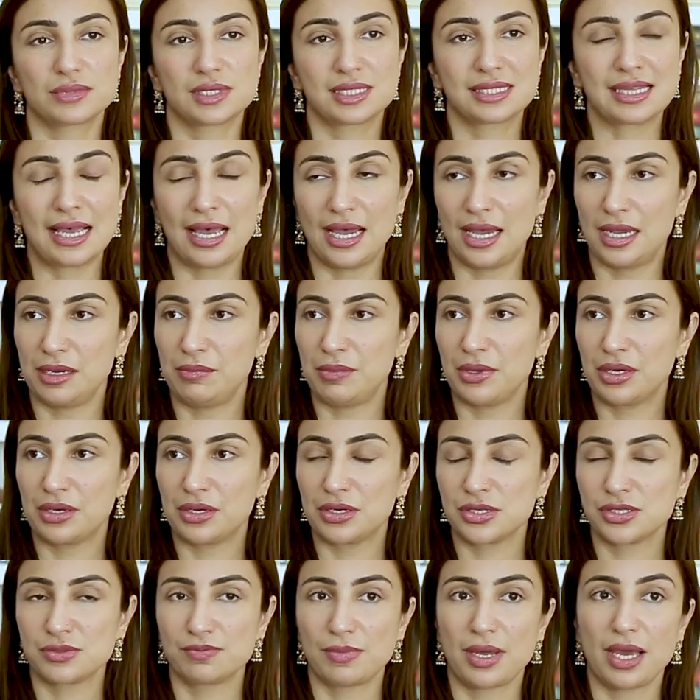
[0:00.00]
sad
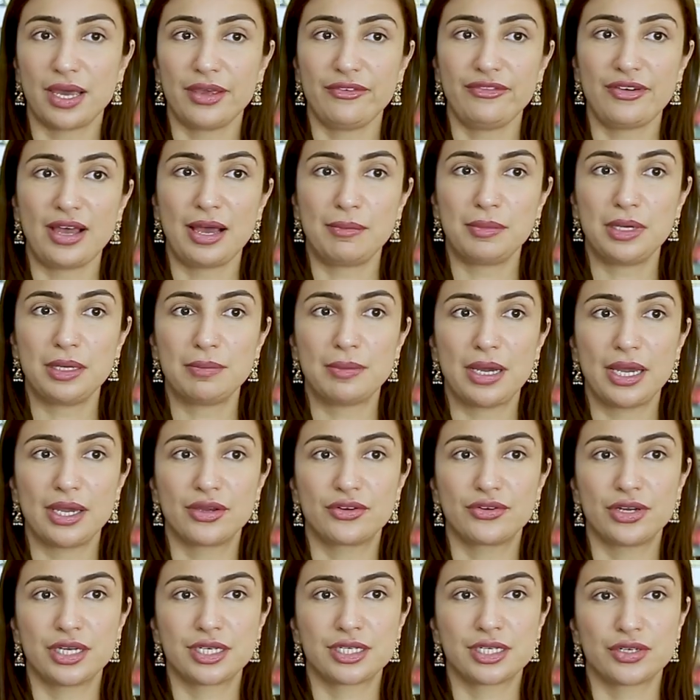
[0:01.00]
because my family
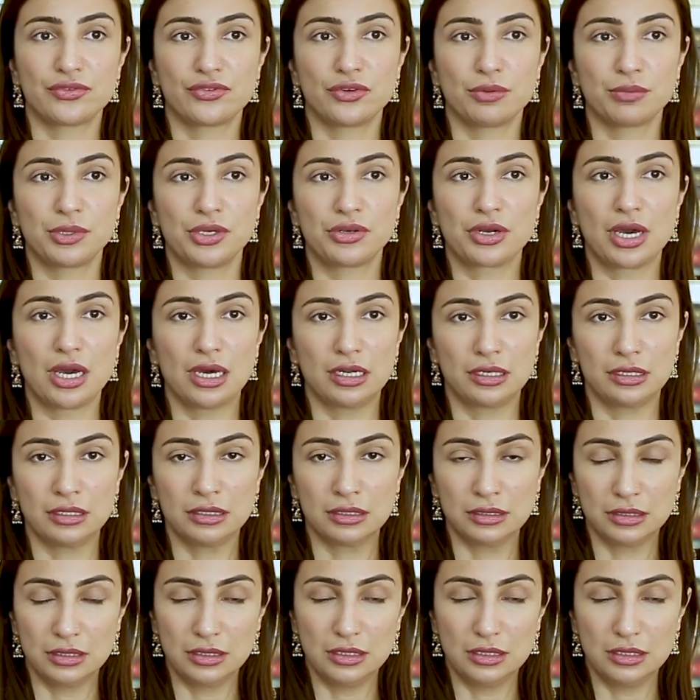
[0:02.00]
migrated from Iran,